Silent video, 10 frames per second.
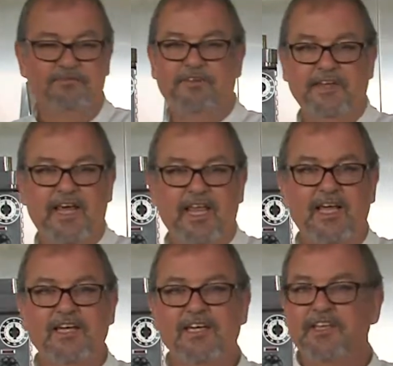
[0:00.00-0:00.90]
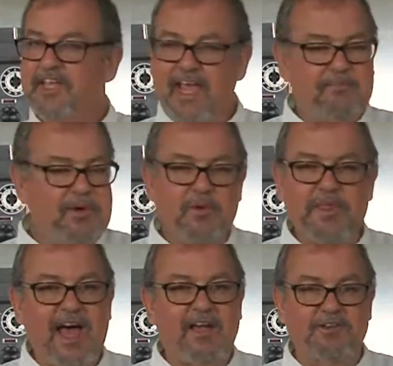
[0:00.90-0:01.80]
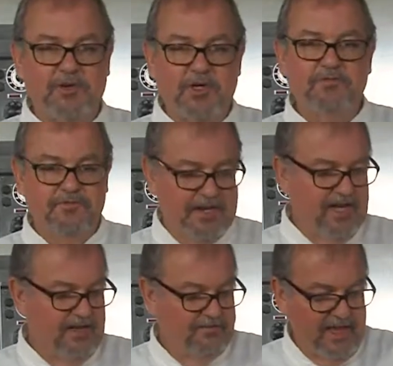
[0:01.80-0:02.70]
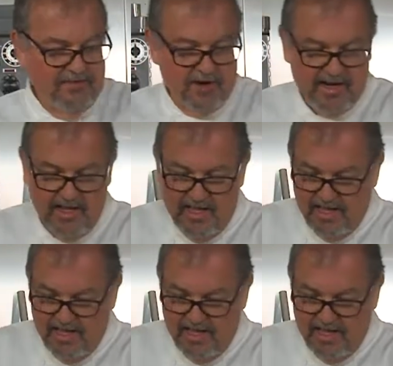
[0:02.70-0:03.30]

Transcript: Vanilla, can't be without good vanilla flavoring.